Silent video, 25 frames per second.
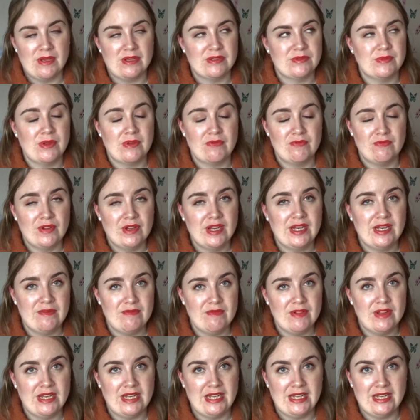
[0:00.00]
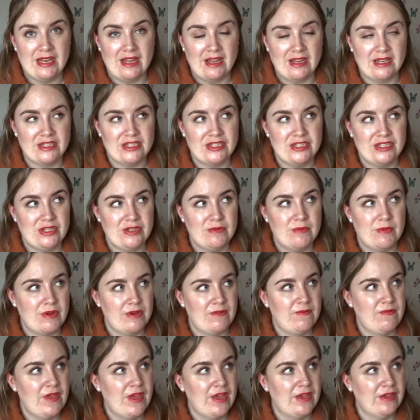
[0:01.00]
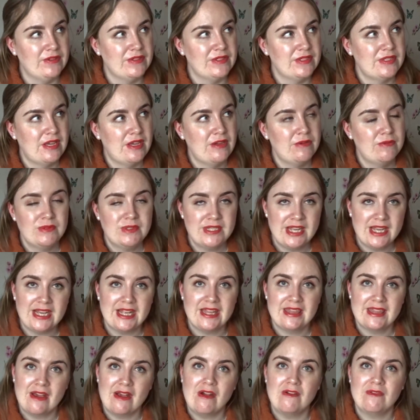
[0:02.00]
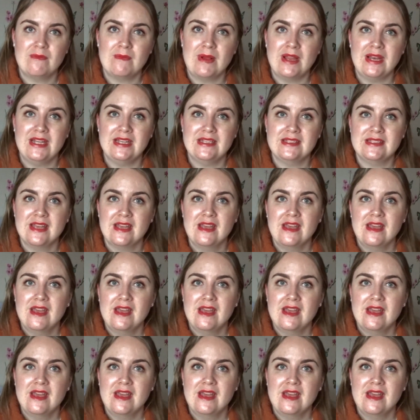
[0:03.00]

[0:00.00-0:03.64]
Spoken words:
so I'd really like to do one of those. So tick that off my list.